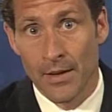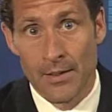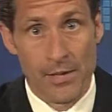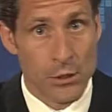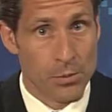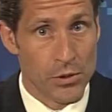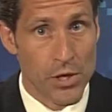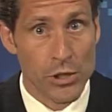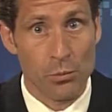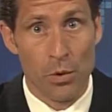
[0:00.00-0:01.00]
This
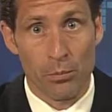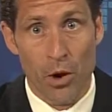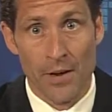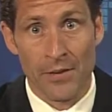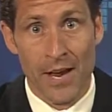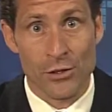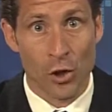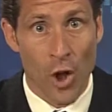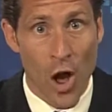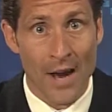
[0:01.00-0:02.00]
position will profit as
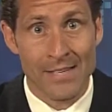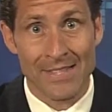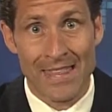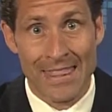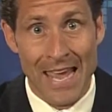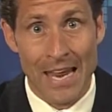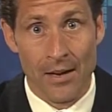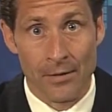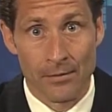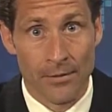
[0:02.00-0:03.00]
long as the
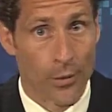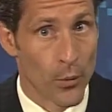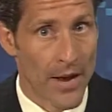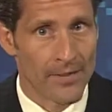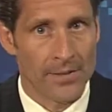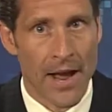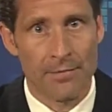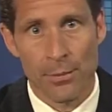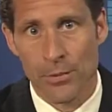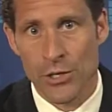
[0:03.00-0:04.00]
theta, the rate of
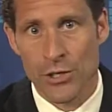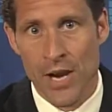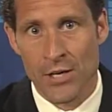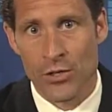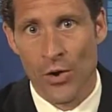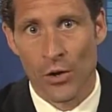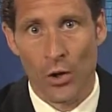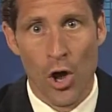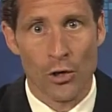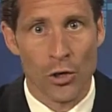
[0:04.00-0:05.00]
time depreciation on the
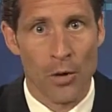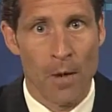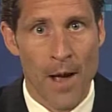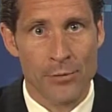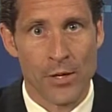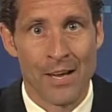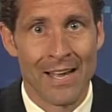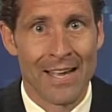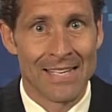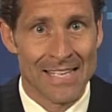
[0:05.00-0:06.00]
long-term option,
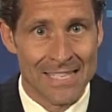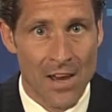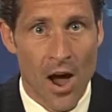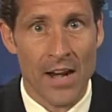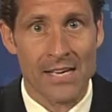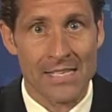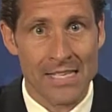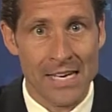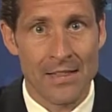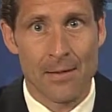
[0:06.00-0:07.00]
does not
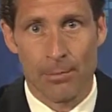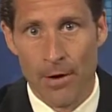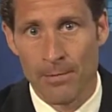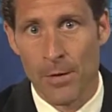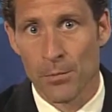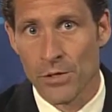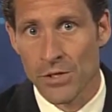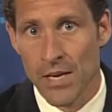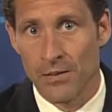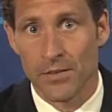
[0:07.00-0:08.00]
exceed the premium
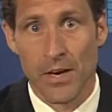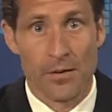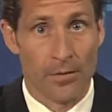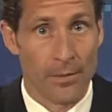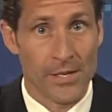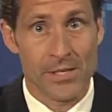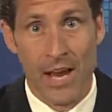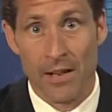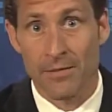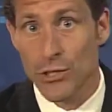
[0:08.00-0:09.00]
received from the
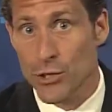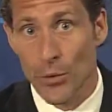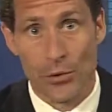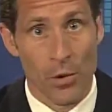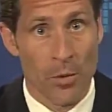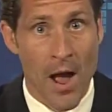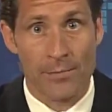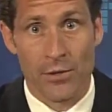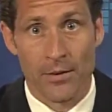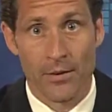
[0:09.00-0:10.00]
sale of the short-term
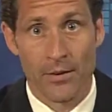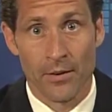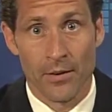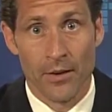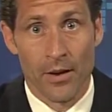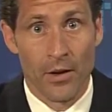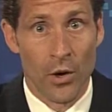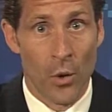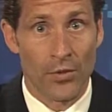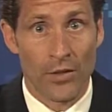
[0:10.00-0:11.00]
option.
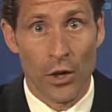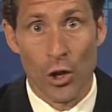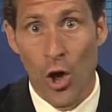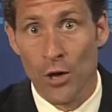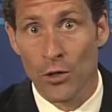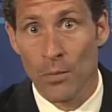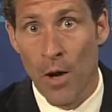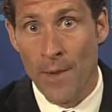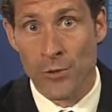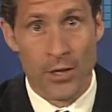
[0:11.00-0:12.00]
Note that the long-term
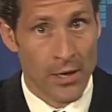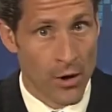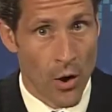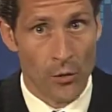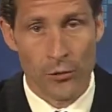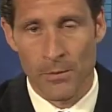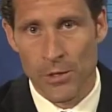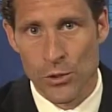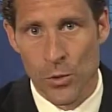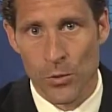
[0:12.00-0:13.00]
option can also be
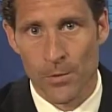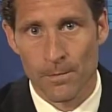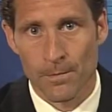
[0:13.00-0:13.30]
sold.